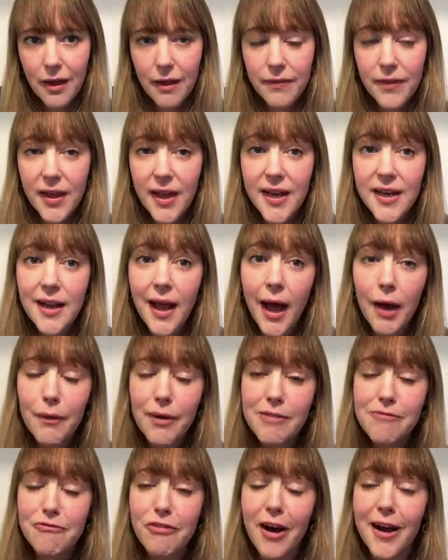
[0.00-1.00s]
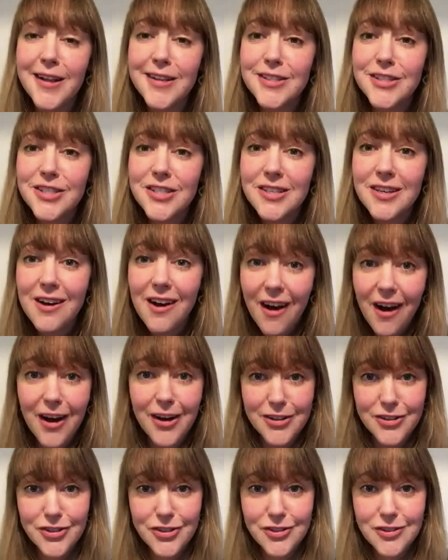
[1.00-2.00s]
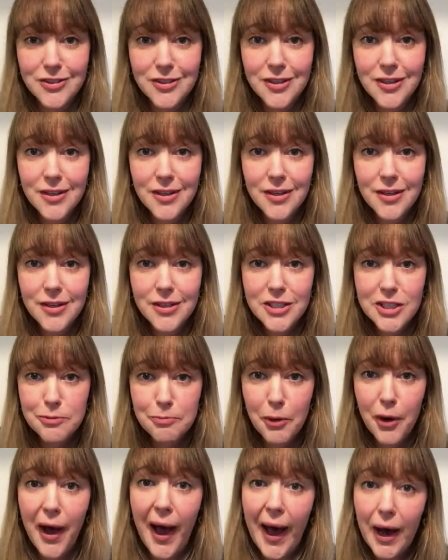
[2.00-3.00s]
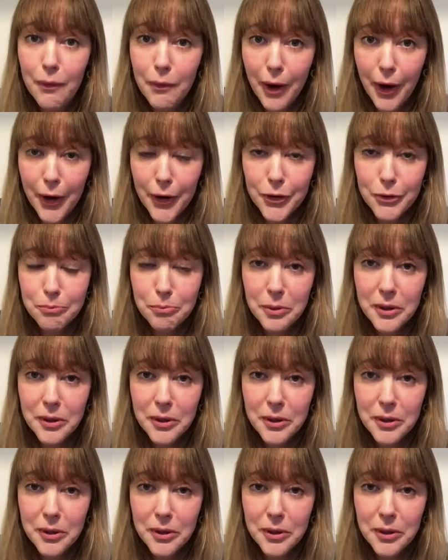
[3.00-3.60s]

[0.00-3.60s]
that he now invites us to put our hope